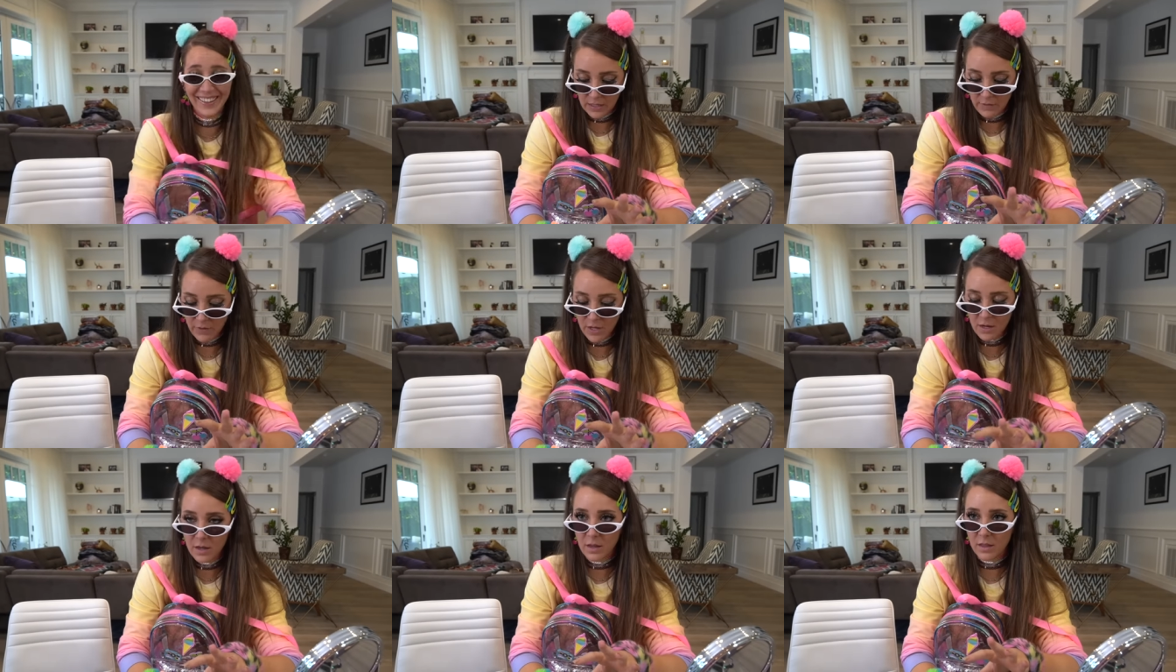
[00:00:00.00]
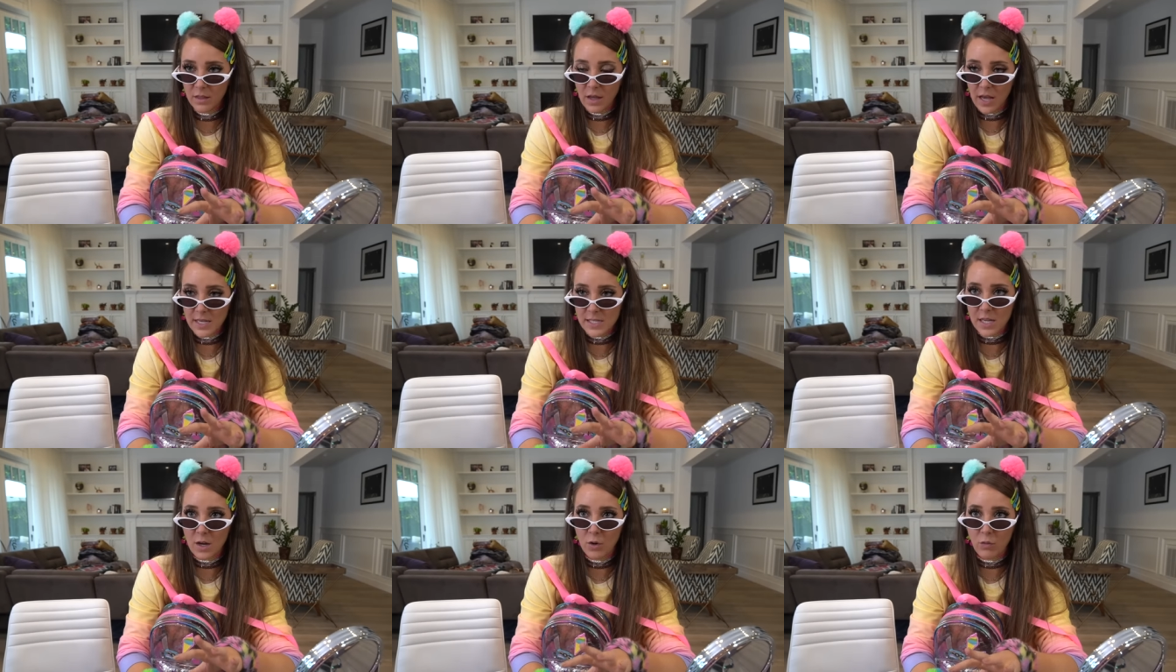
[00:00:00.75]
Even
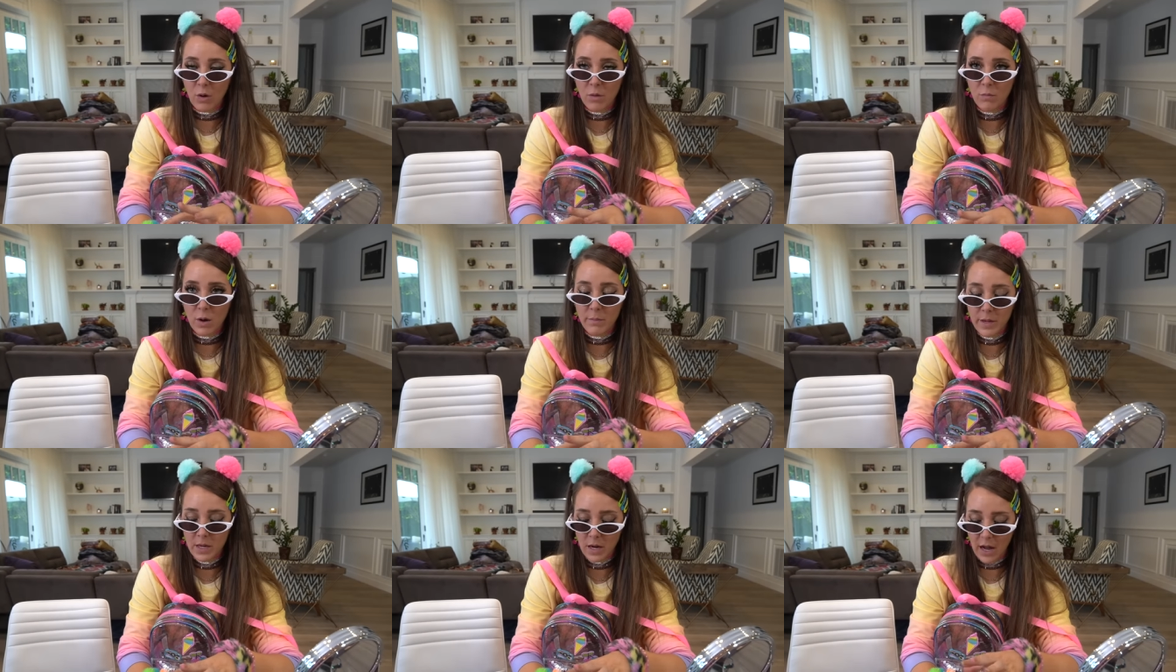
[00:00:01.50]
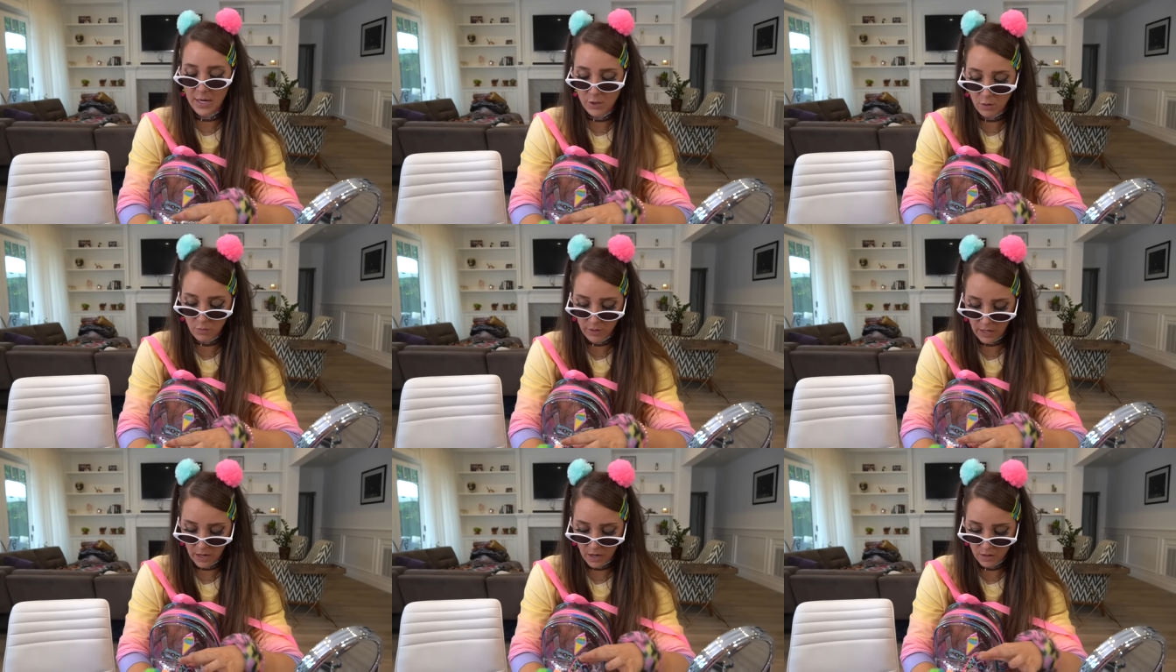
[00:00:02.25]
as a grown woman, I don't
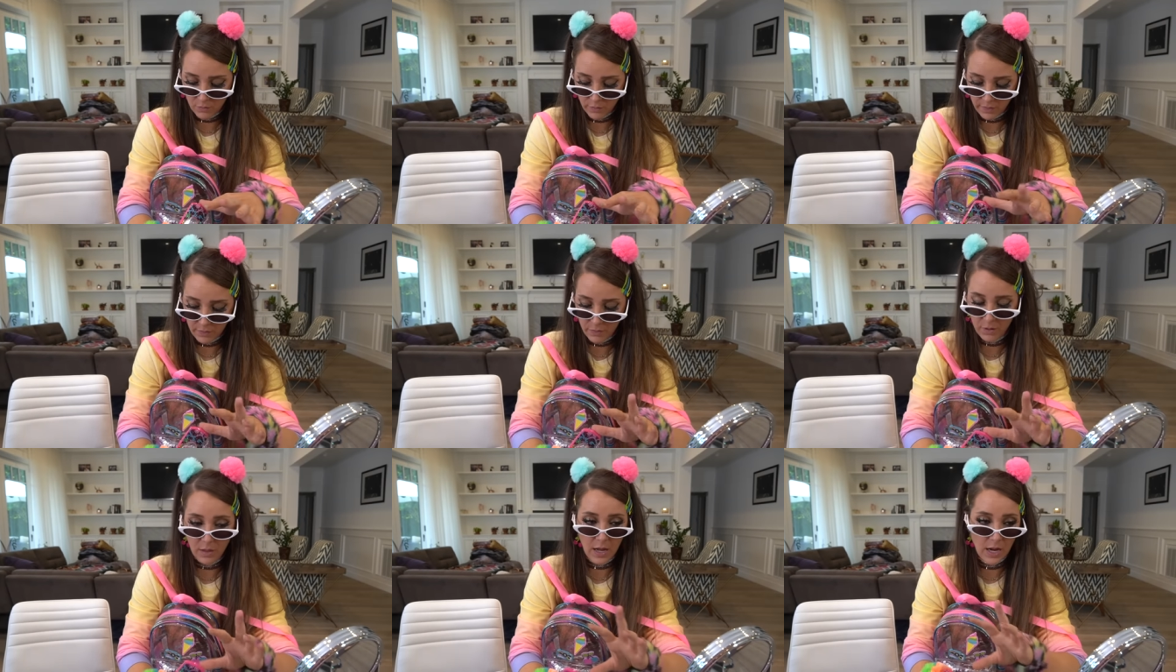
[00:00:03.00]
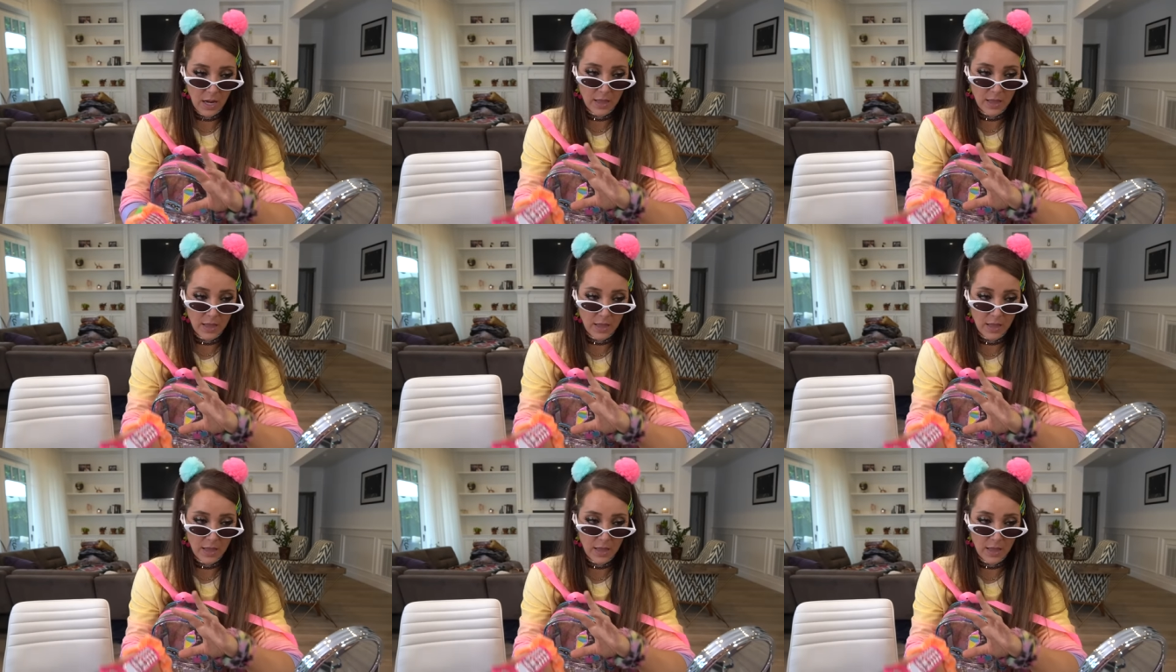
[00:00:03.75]
care what people think.